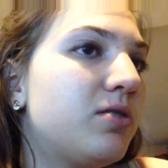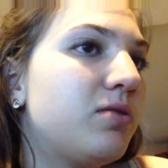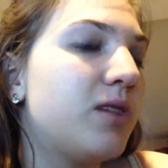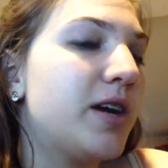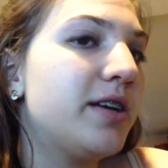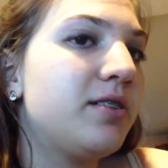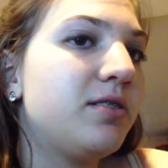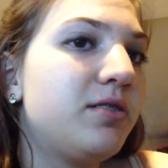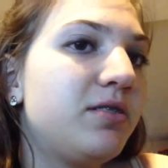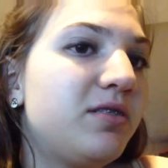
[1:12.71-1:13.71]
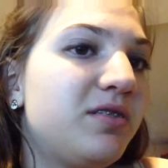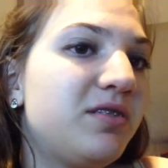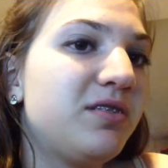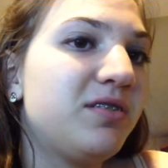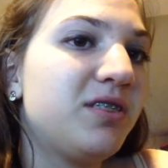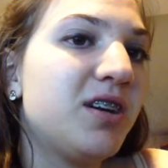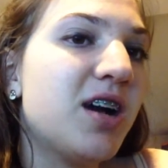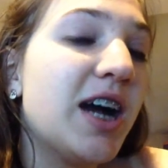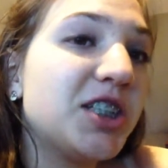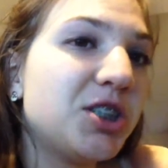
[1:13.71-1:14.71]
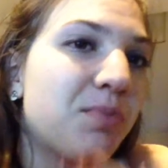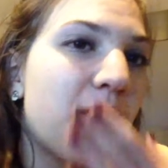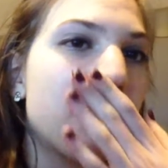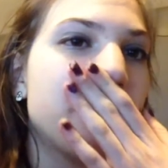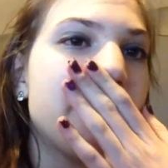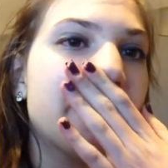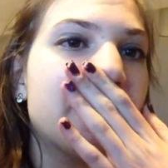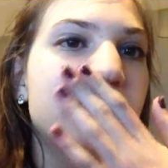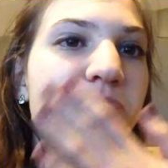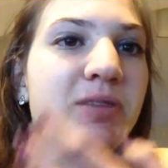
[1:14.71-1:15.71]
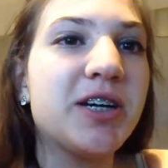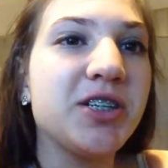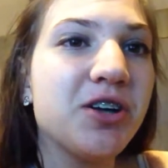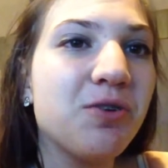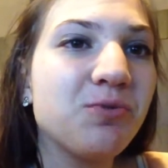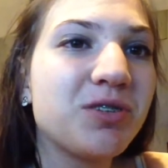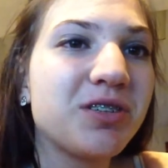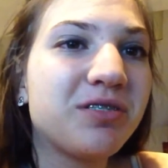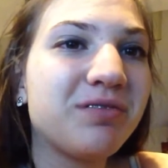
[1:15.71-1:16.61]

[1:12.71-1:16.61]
What? I should probably get this, but I don't.